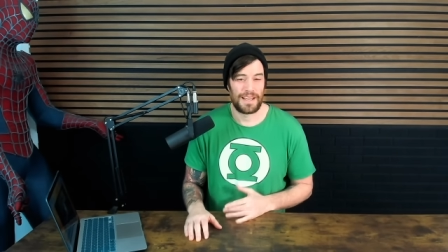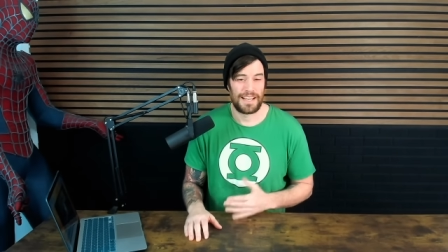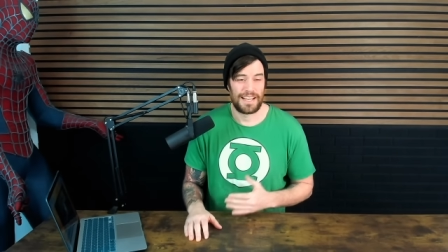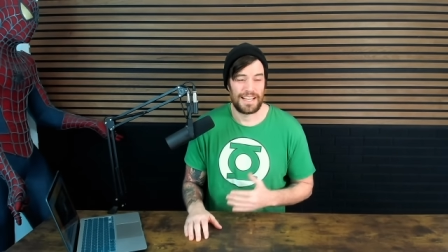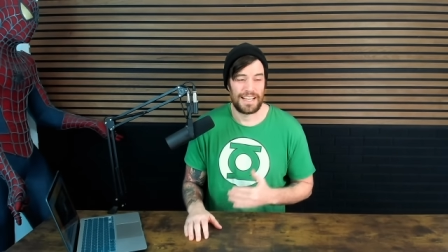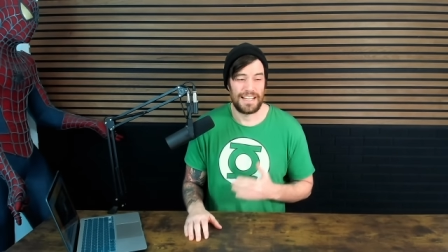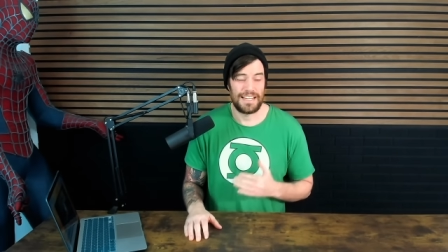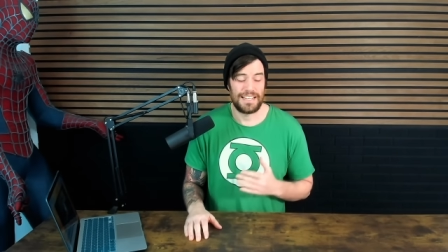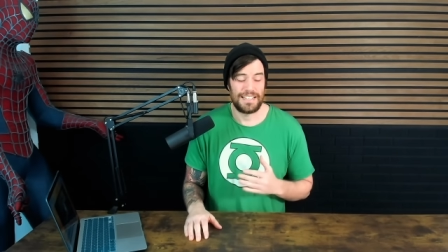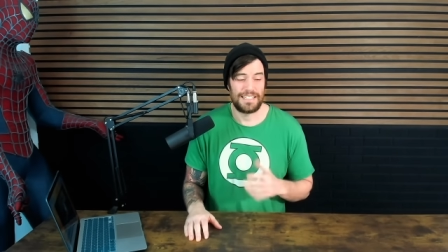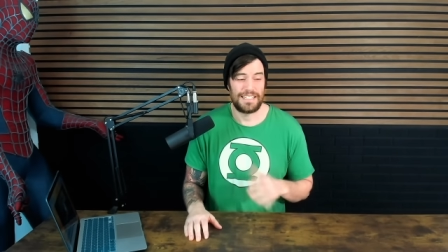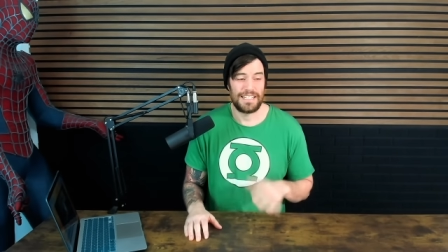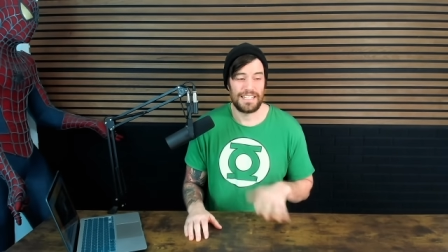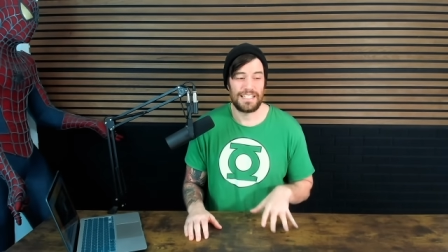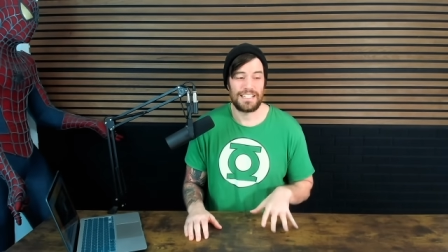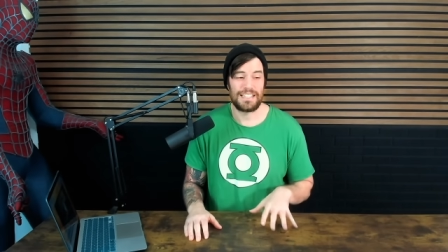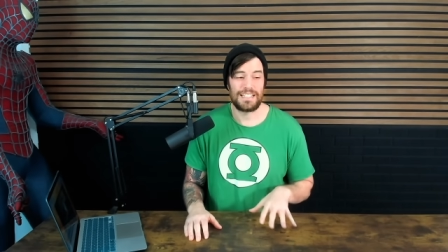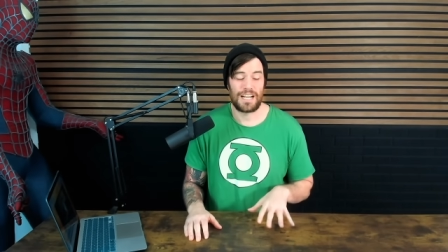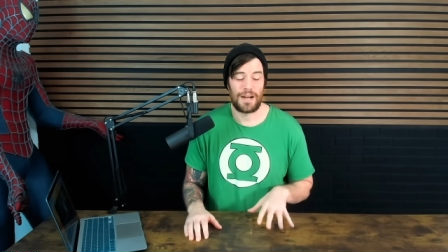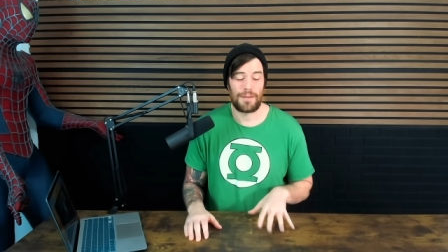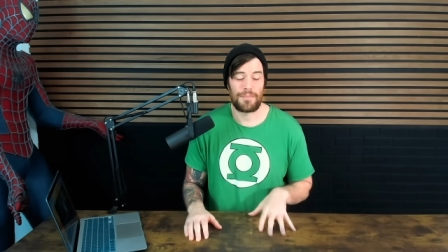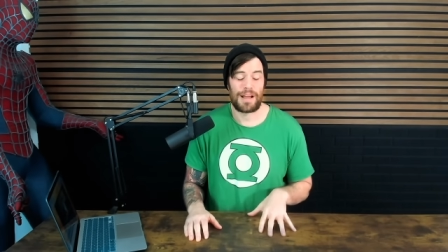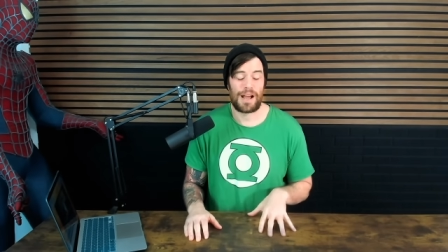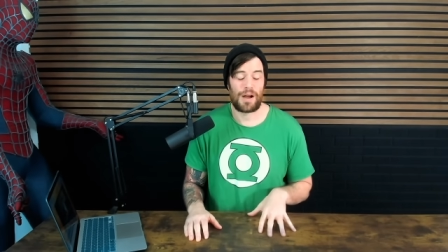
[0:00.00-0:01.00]
he did
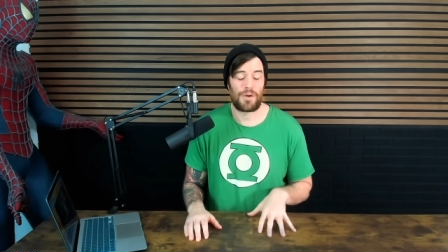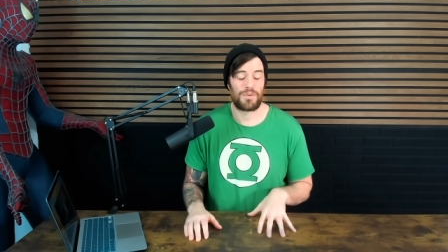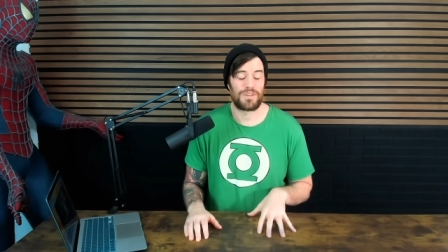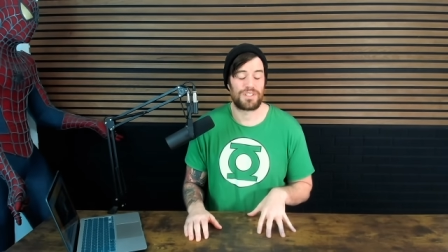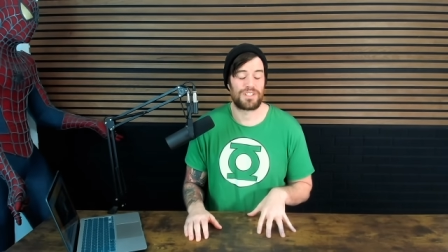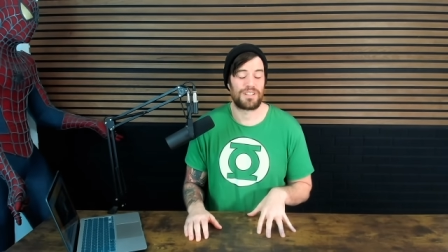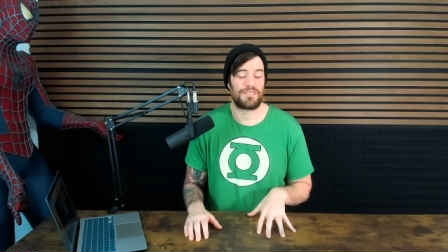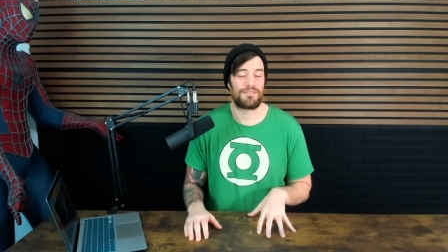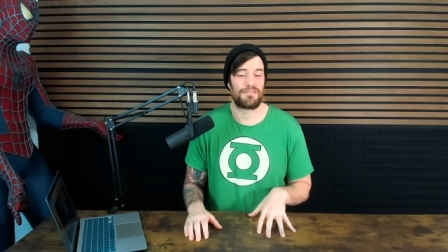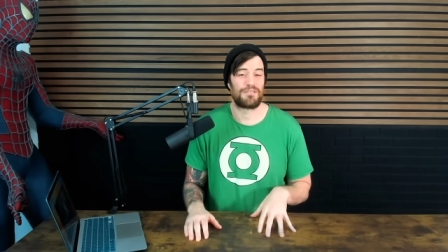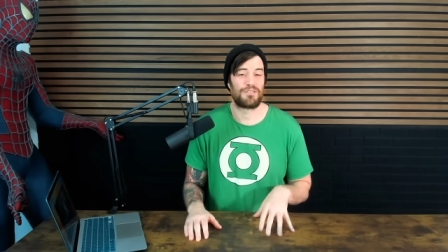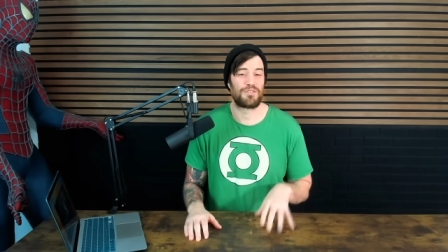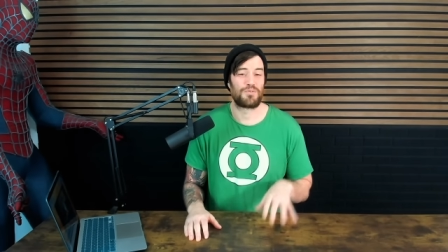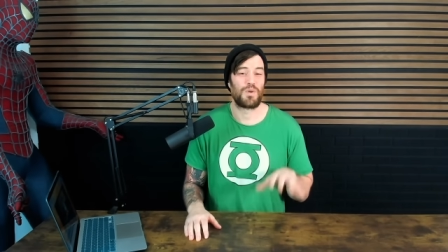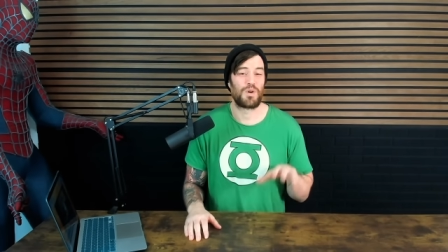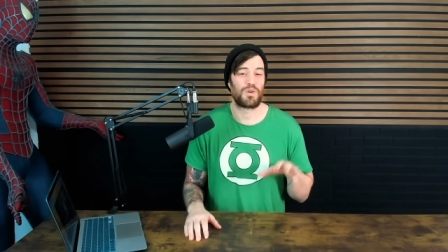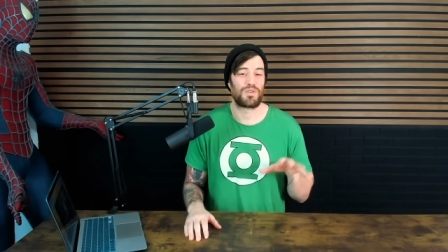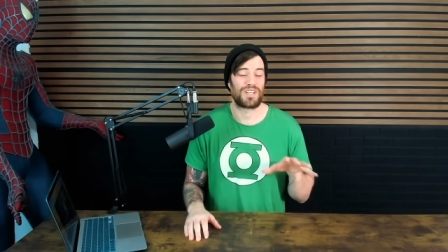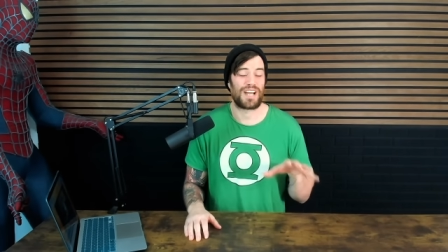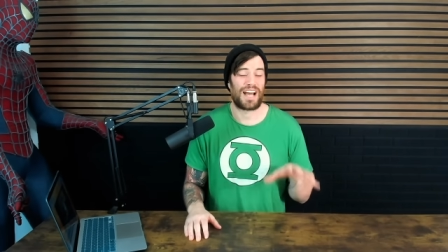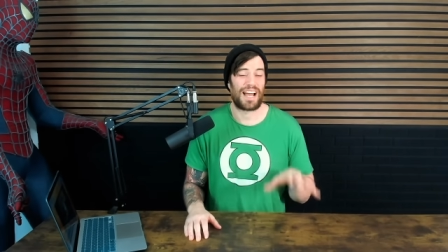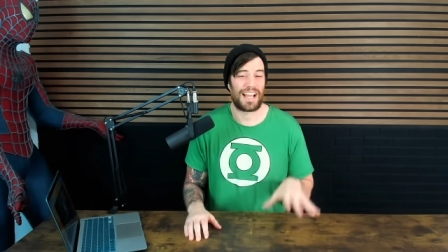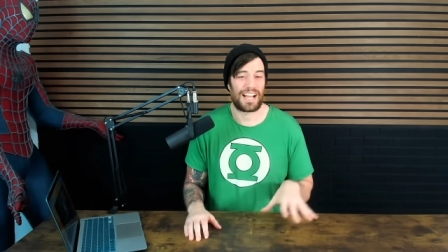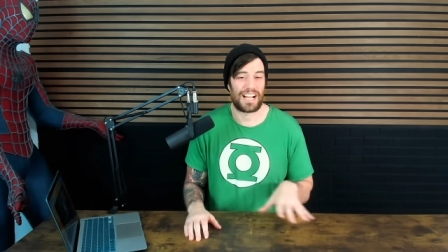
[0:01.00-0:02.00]
come out with some of his
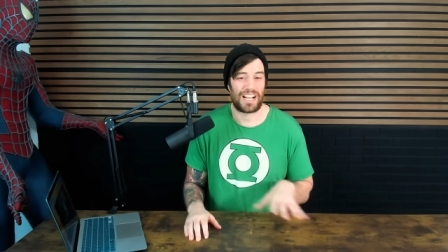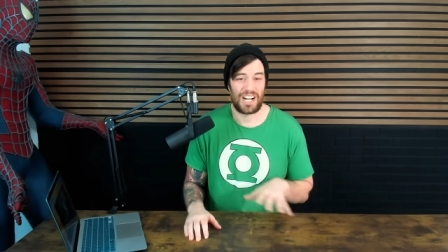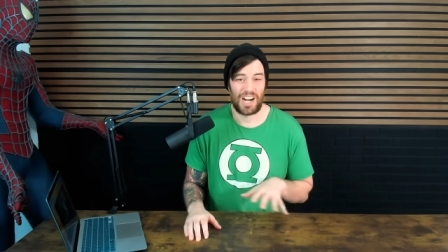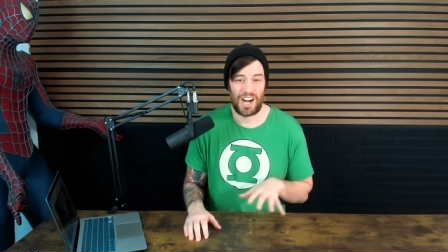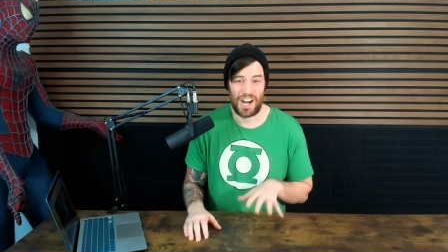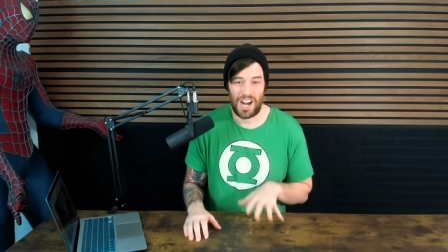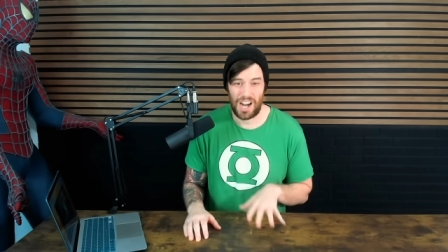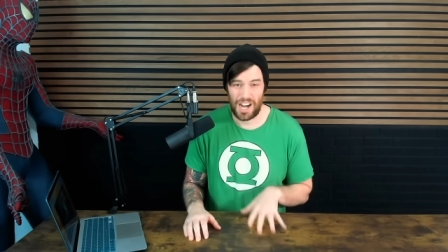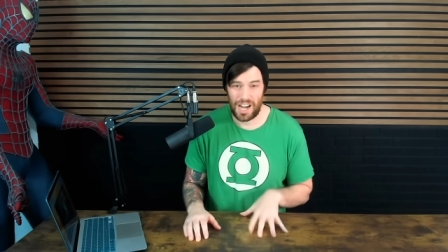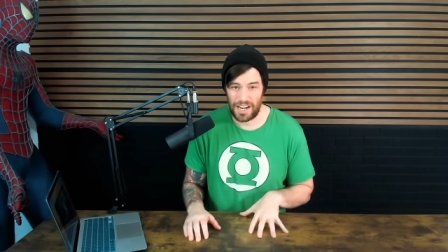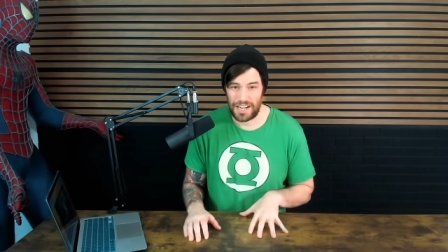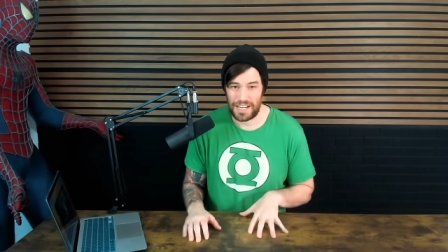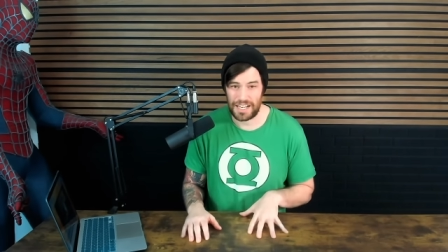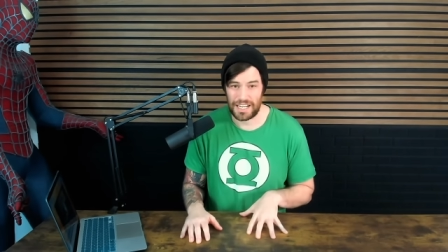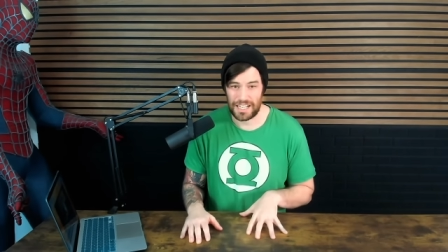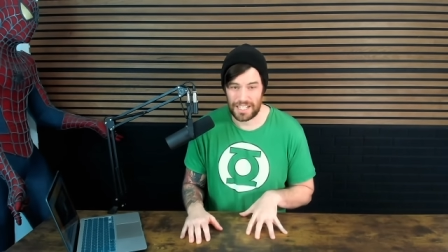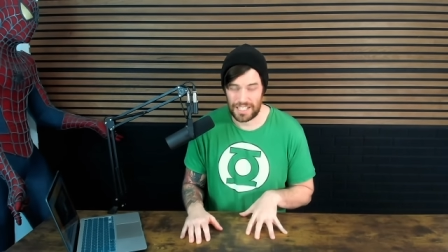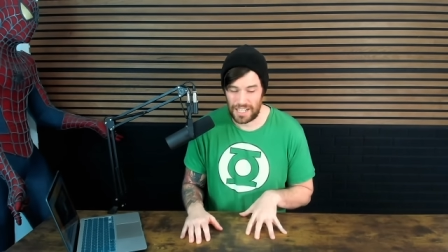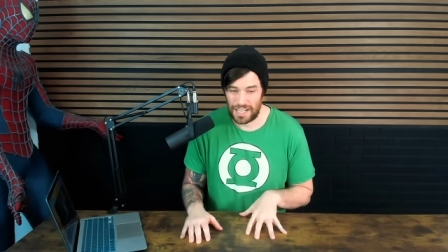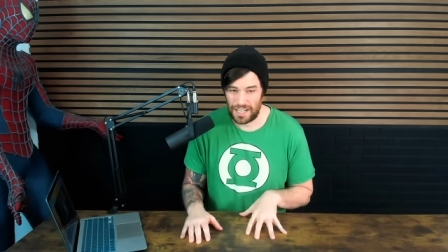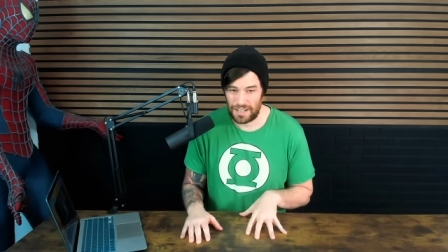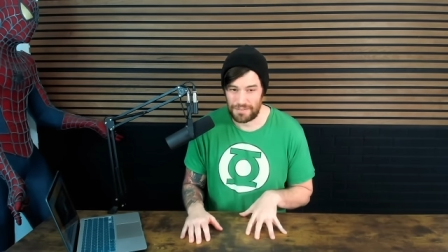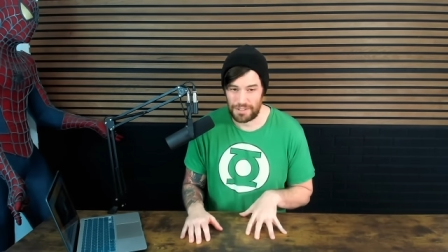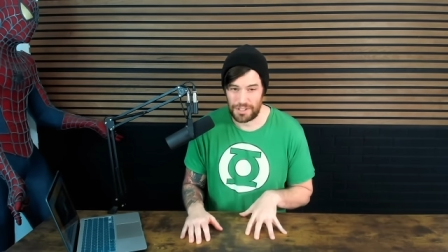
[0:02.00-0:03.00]
most iconic
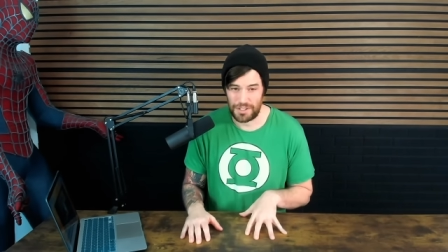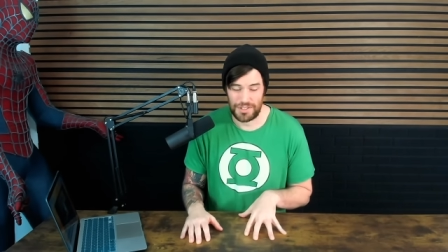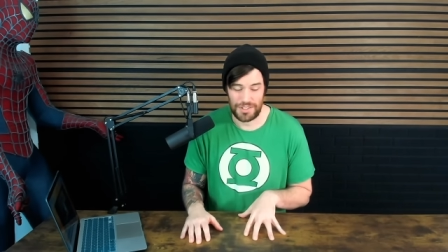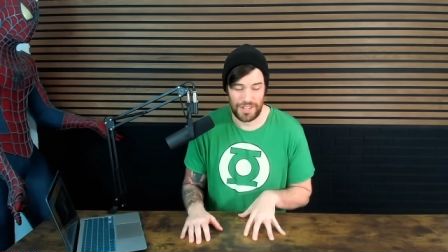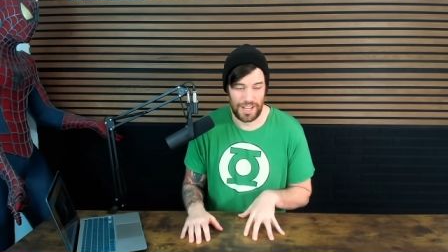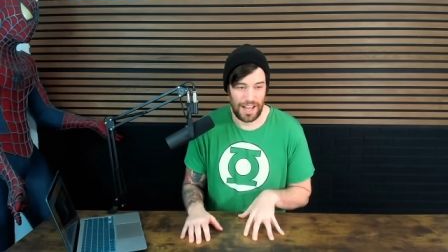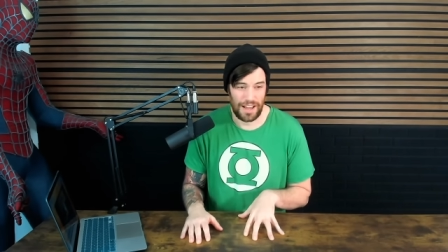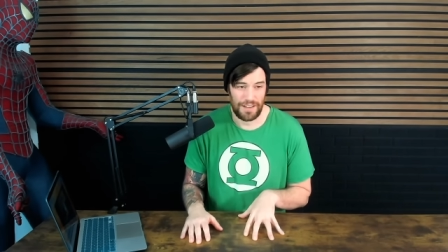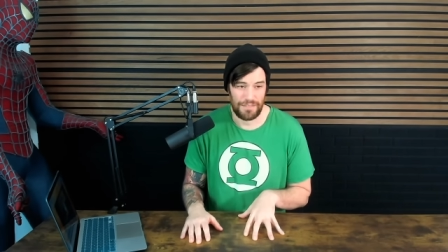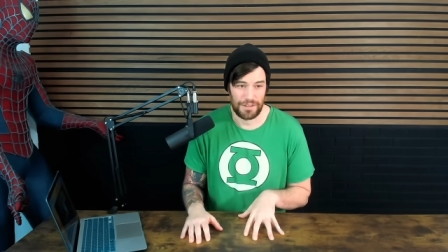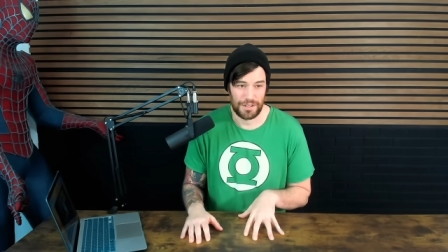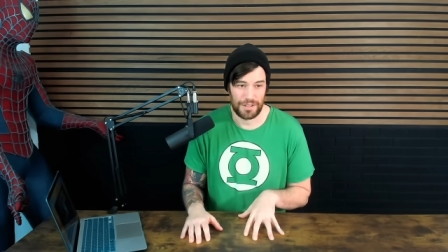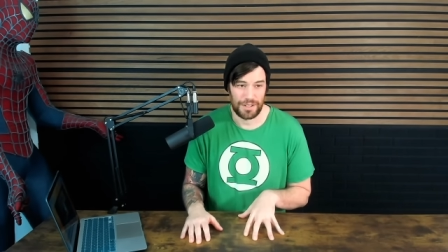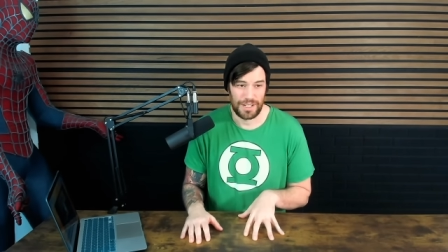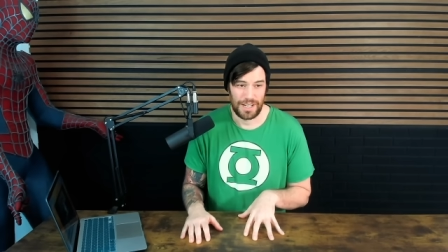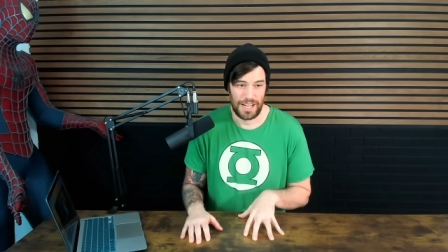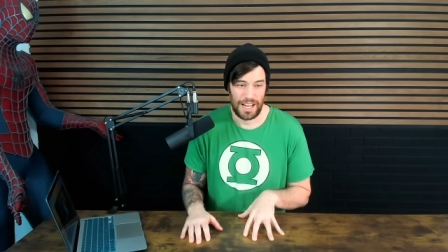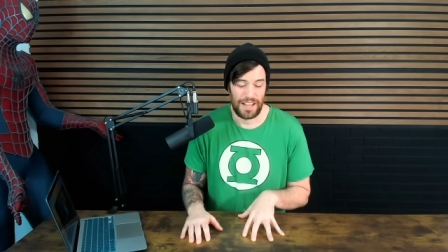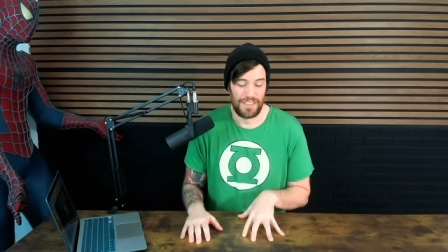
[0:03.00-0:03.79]
covers ever.